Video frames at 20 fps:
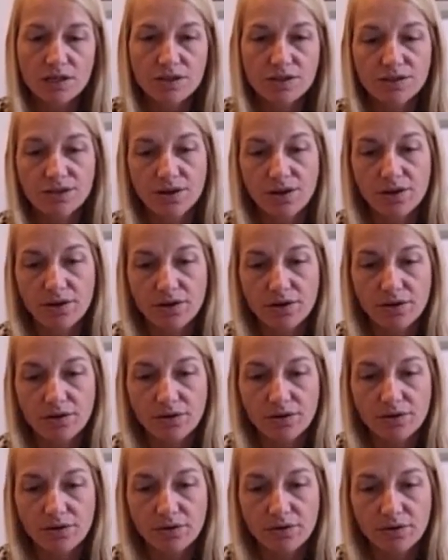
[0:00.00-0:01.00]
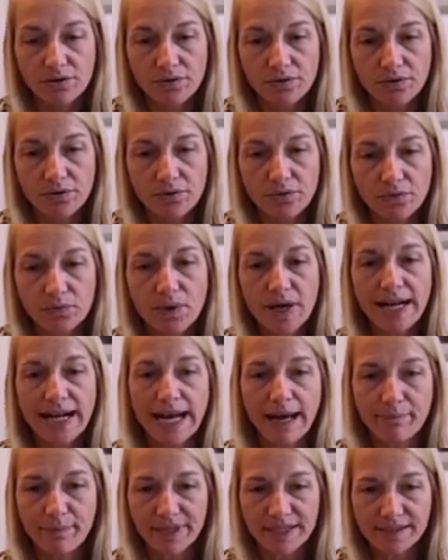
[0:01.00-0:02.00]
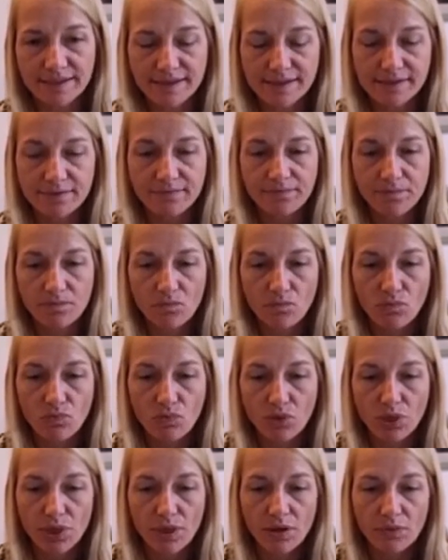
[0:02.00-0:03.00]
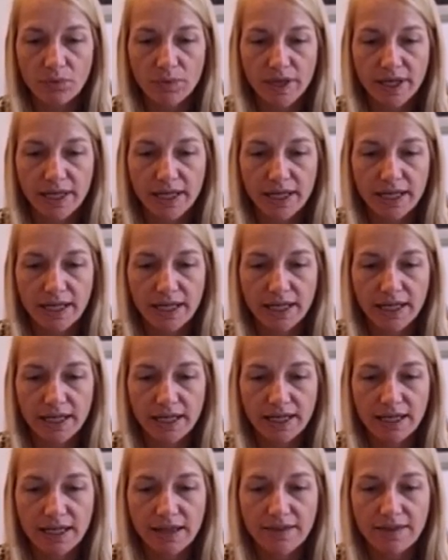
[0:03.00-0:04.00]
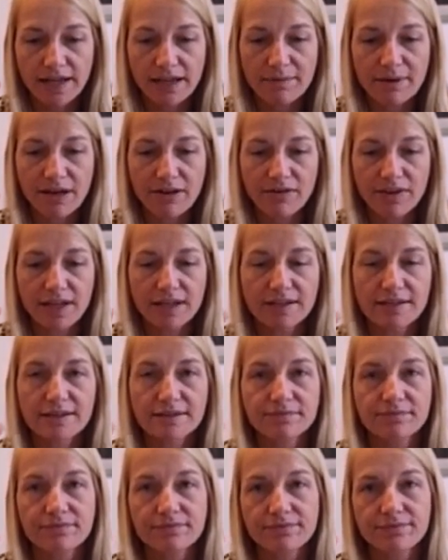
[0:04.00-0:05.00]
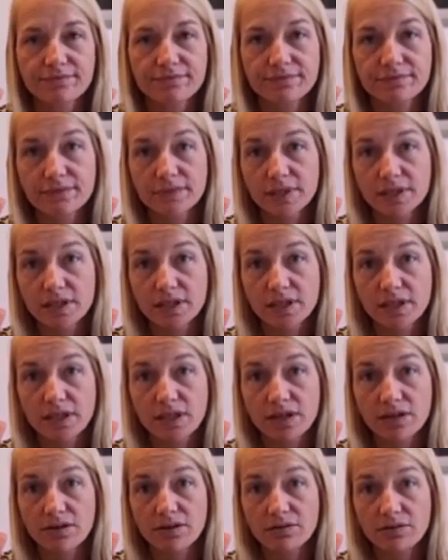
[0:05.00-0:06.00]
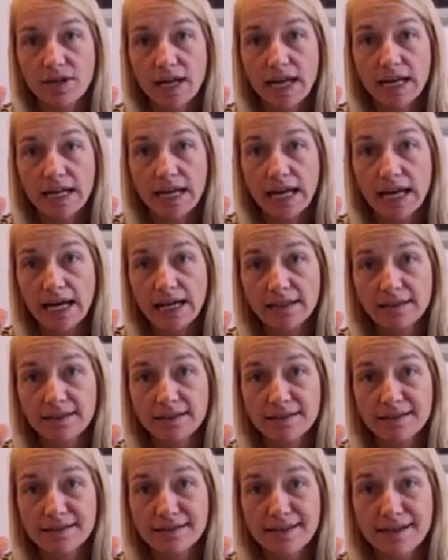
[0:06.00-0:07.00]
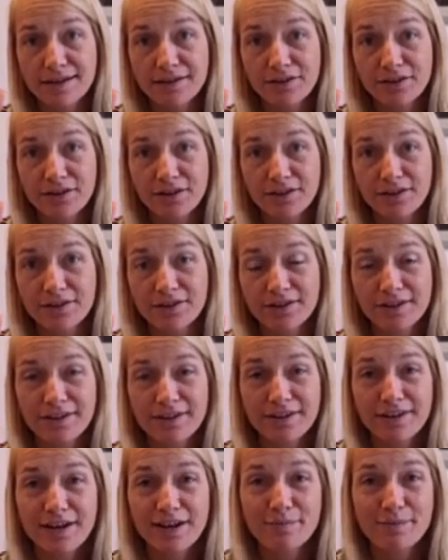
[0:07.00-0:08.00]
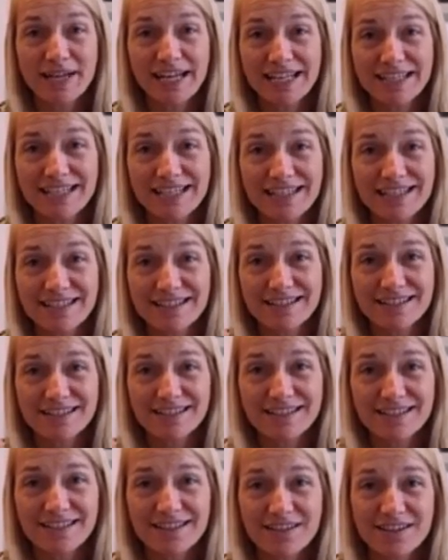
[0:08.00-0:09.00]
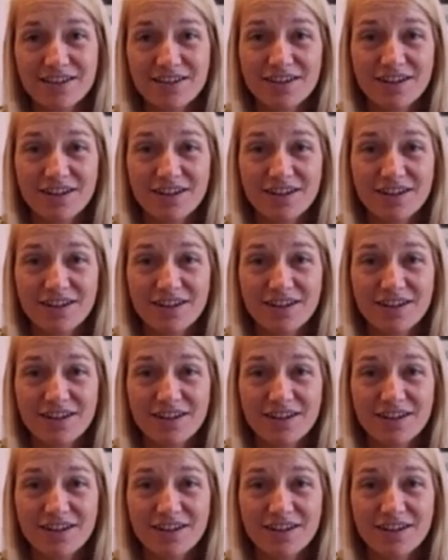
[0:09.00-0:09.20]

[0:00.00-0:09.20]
So, what happens? We think about things. You know, Aunt Agnes and her opinions.